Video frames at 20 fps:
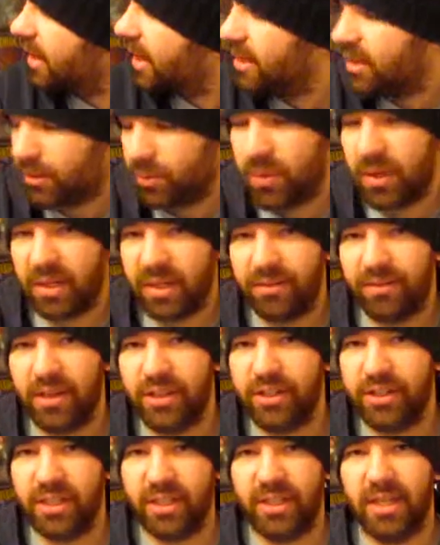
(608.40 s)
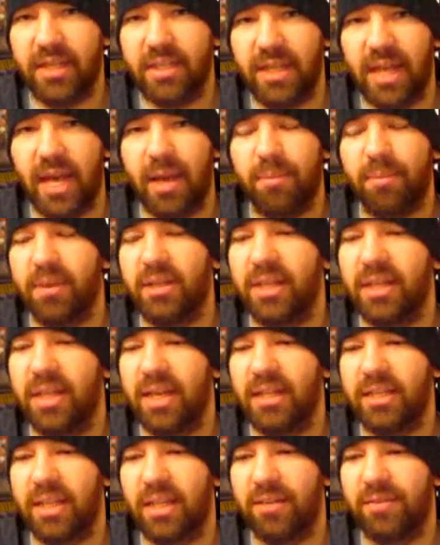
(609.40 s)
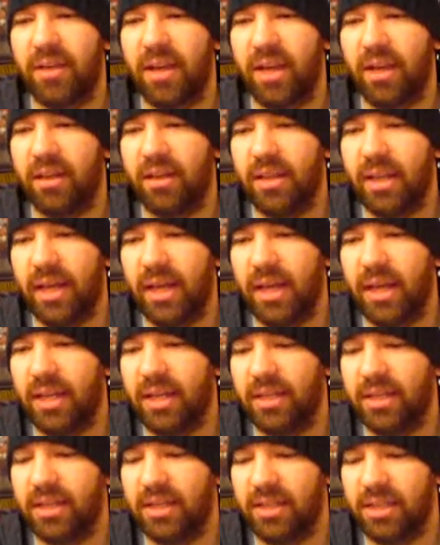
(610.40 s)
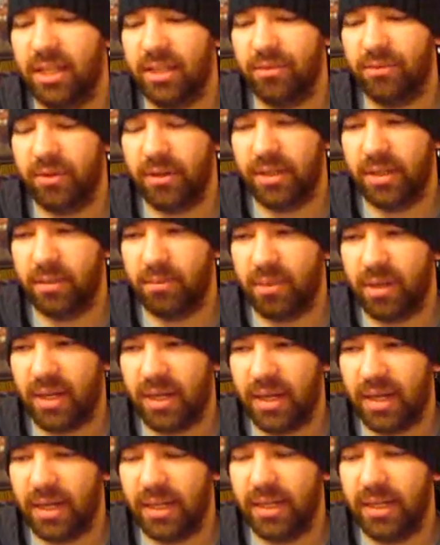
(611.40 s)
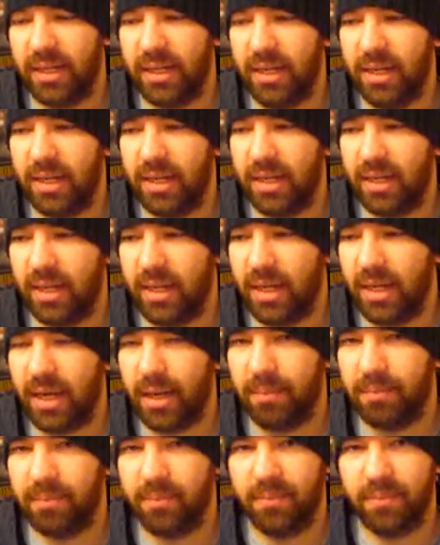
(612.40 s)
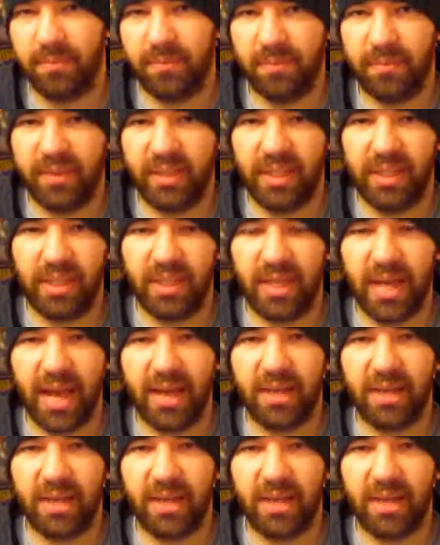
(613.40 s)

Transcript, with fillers: that's what eventually does happen. He gets out of hell, and he's confronted by um, the